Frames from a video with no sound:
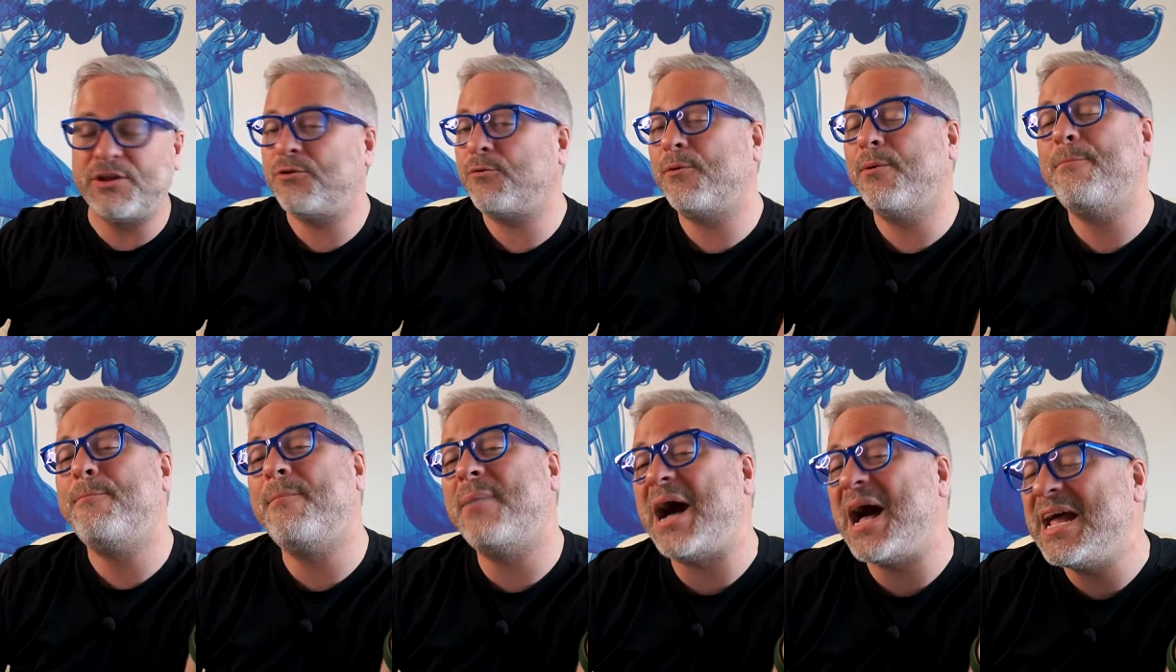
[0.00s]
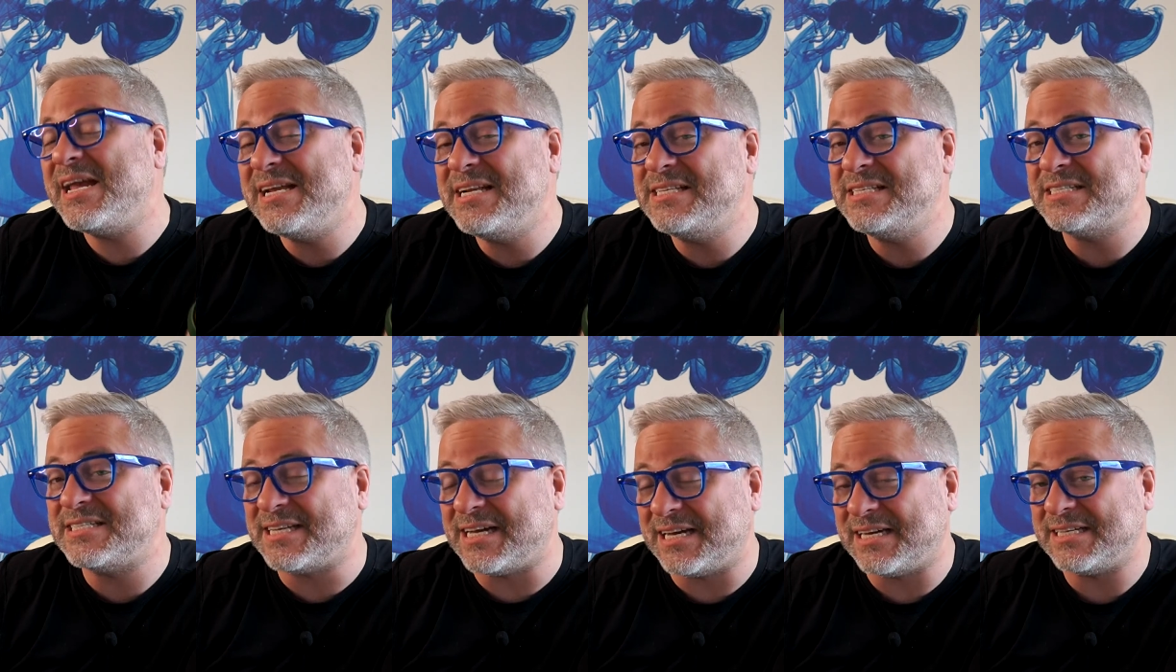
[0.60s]
It
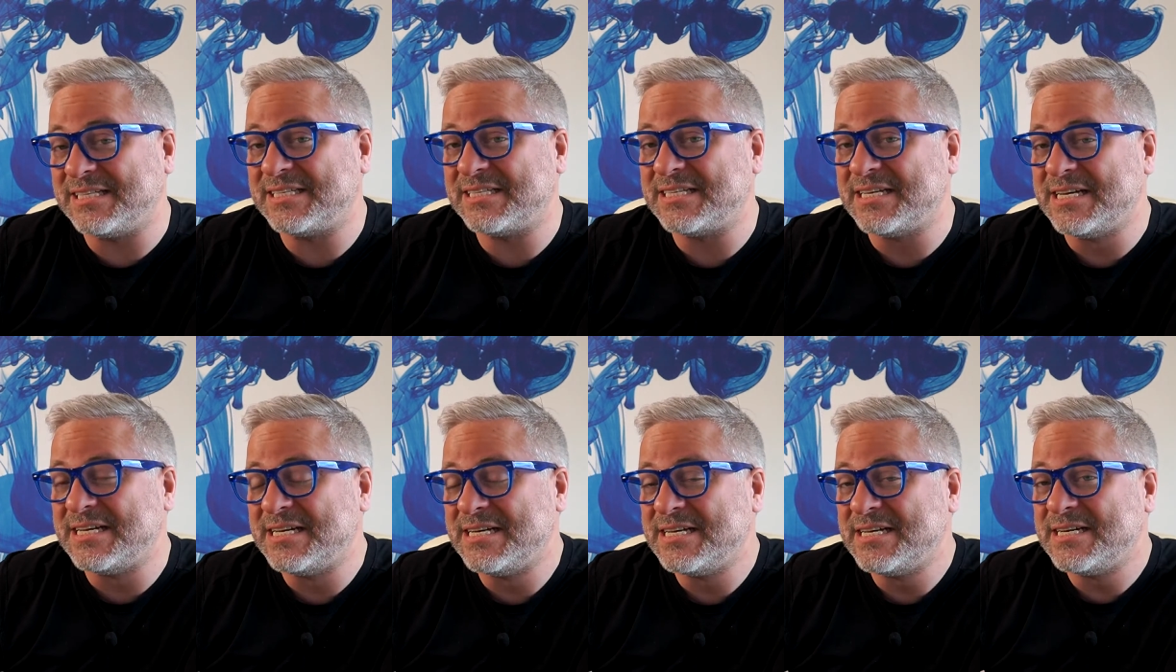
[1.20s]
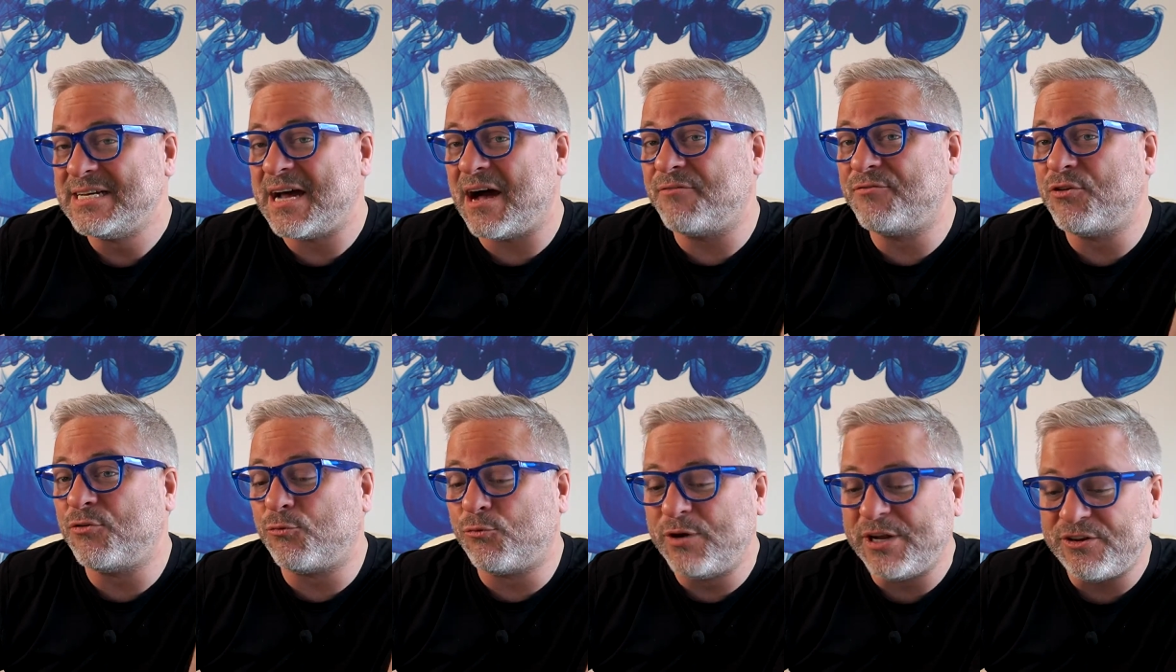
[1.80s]
reminds us of
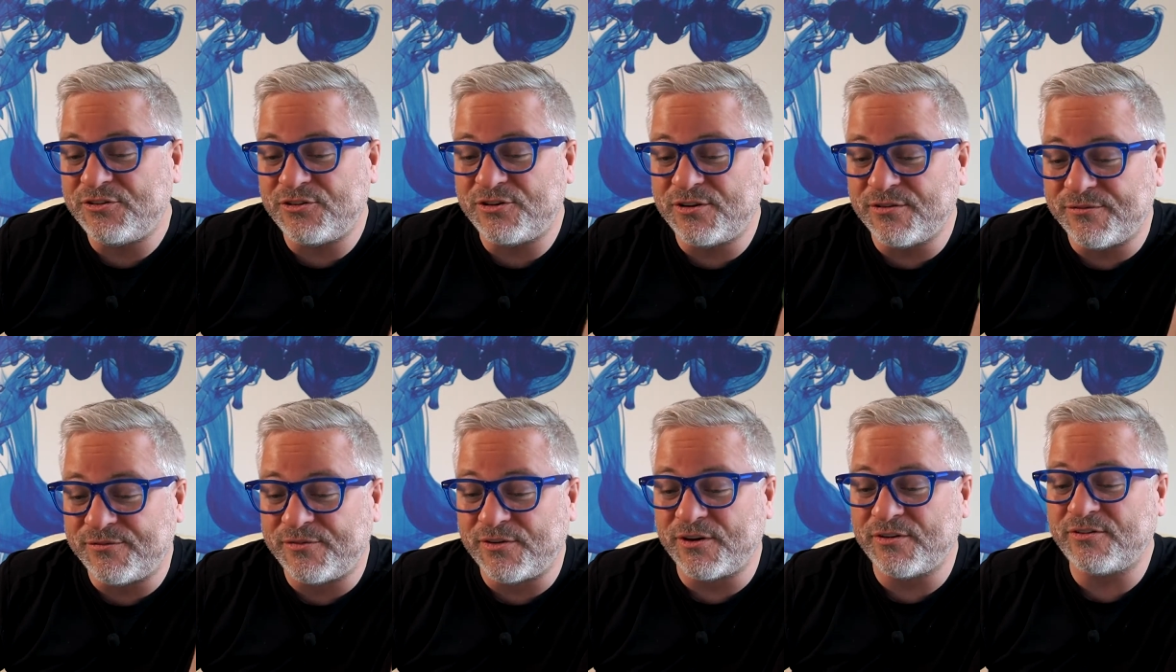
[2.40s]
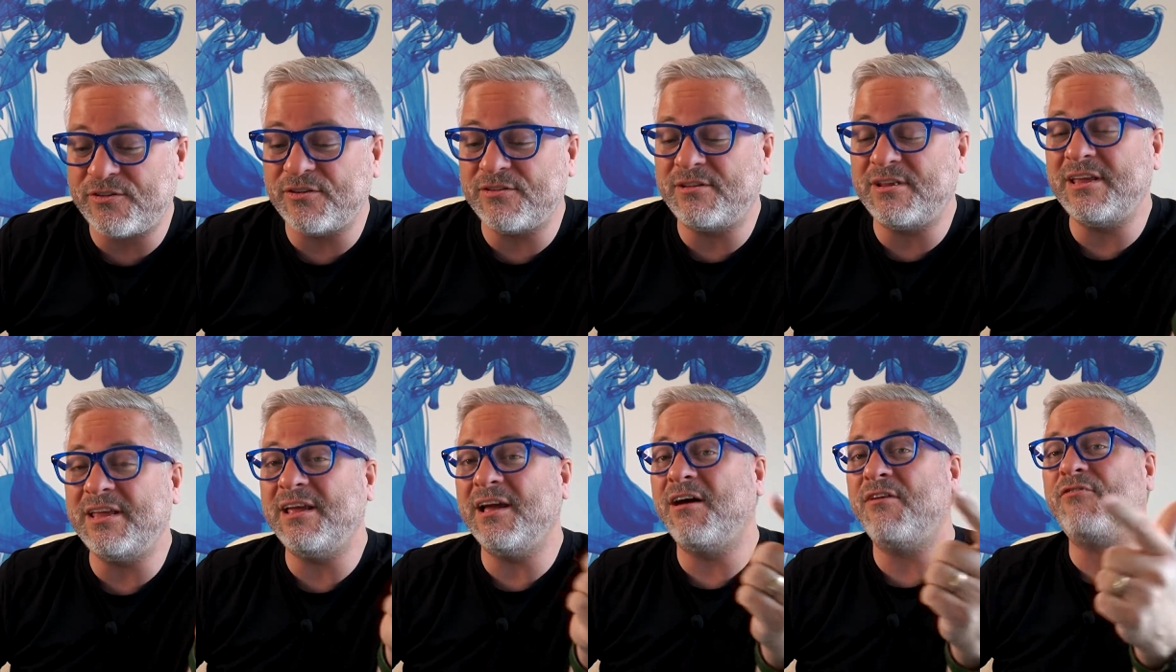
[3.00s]
the rich
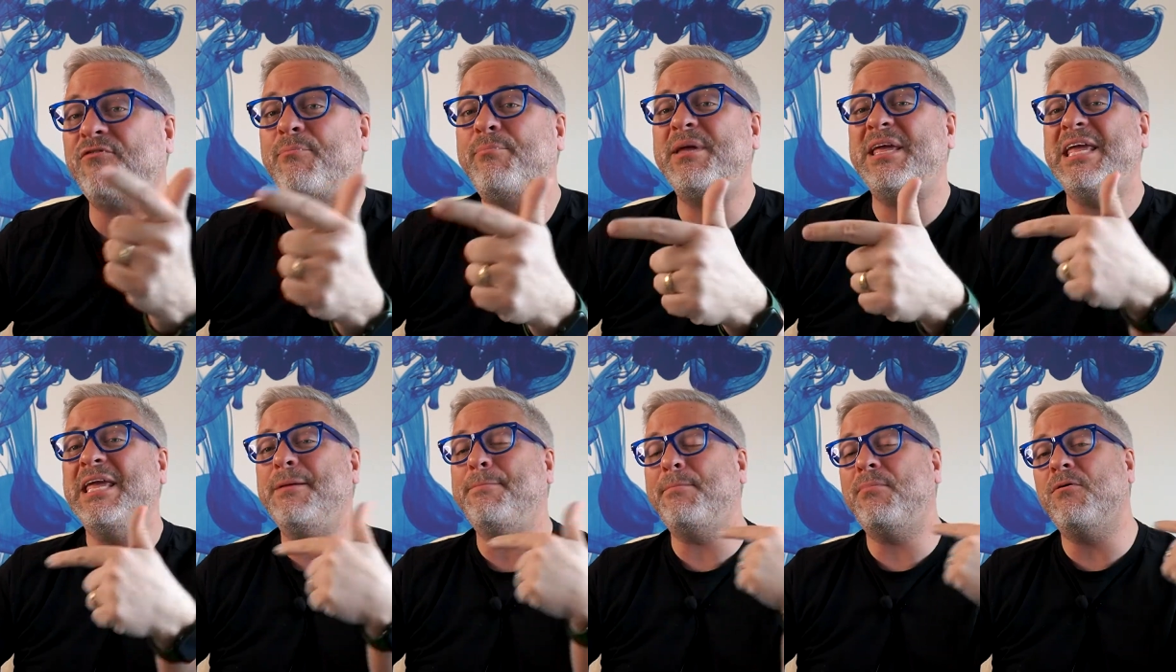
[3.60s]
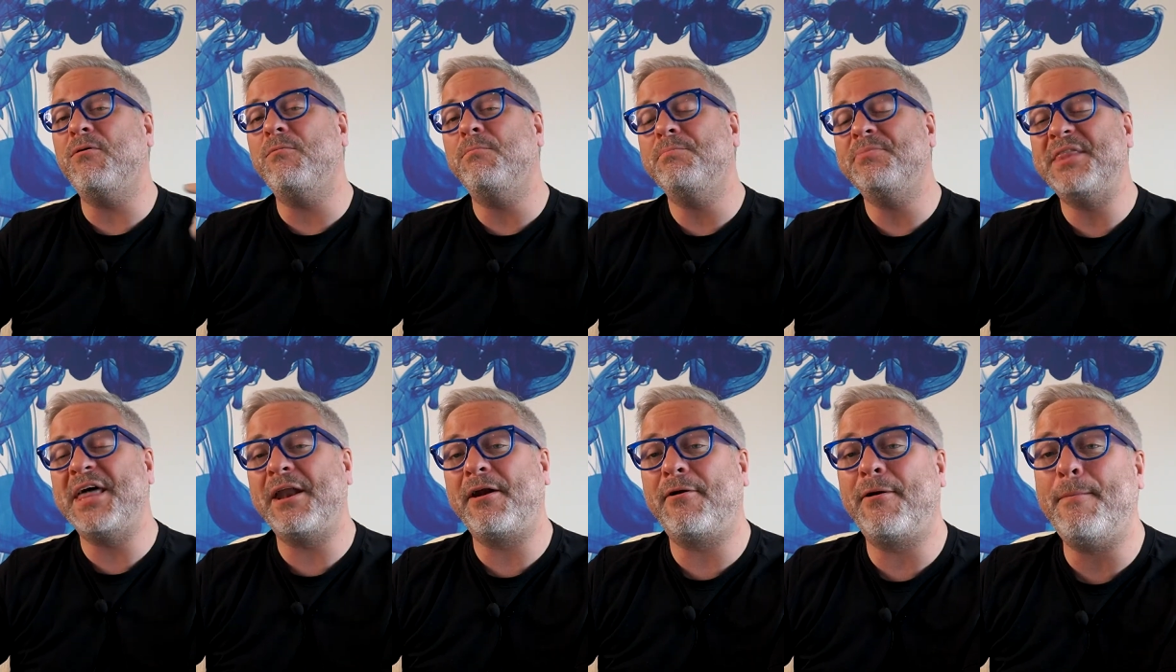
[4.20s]
diversity of people
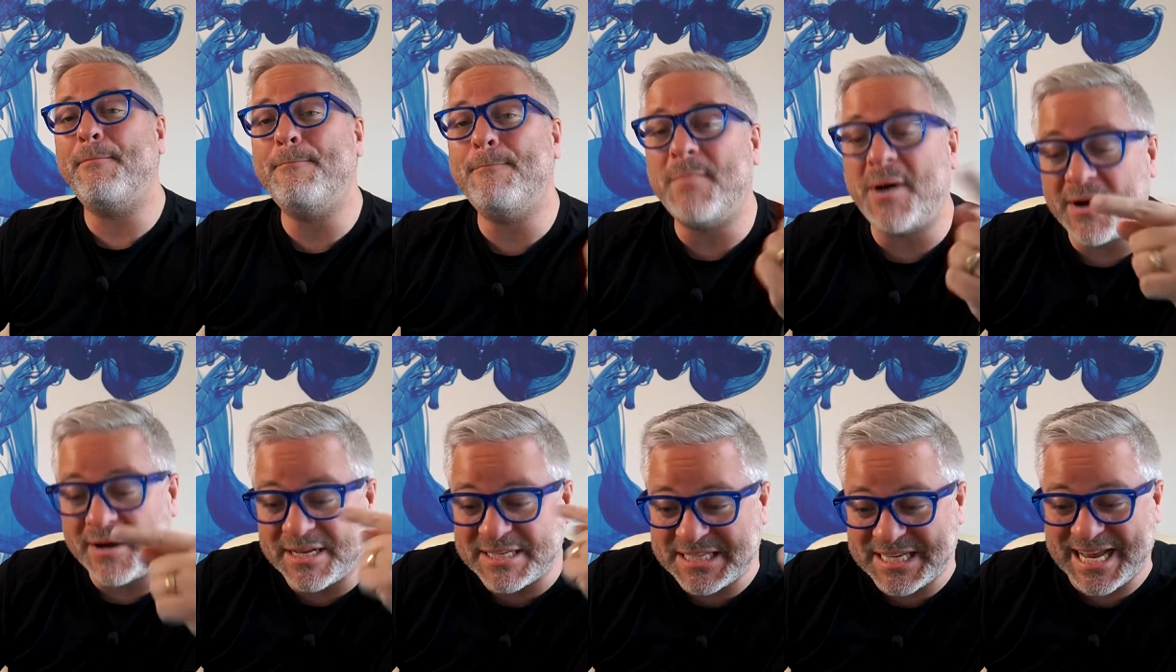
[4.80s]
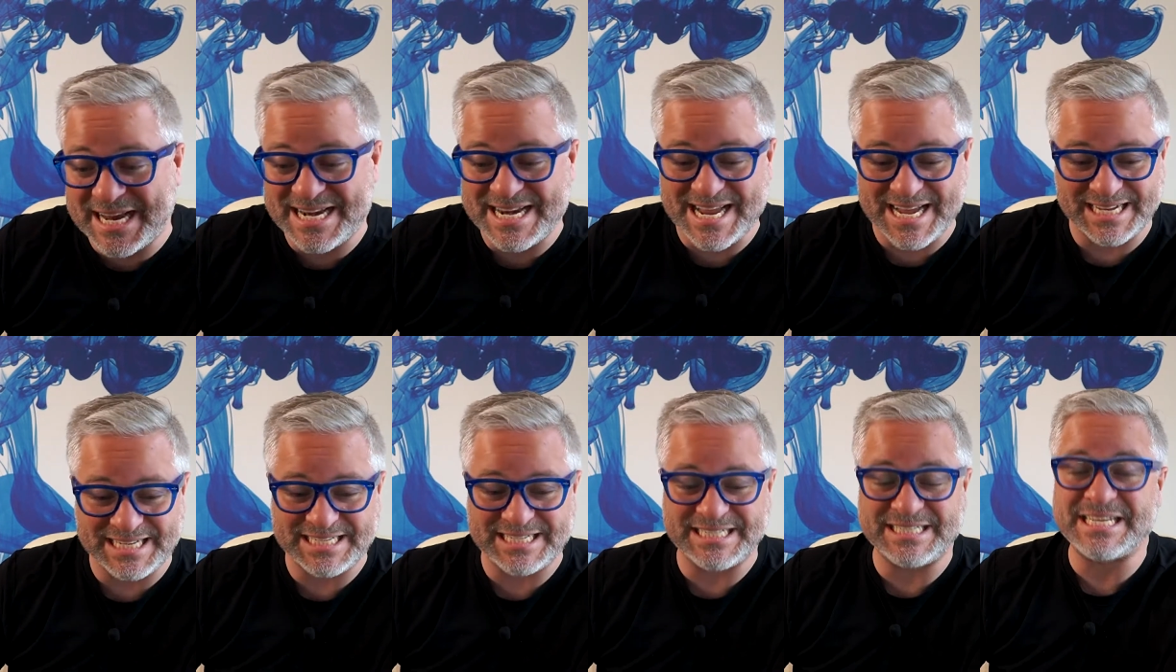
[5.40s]
that are among us at
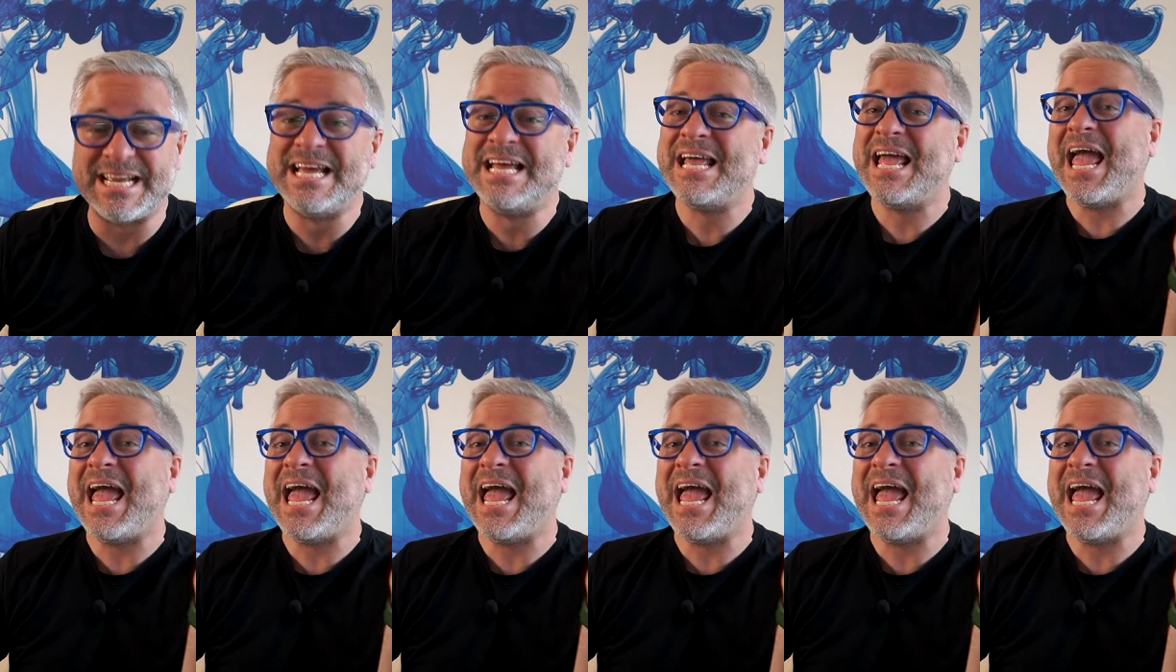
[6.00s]
Nexus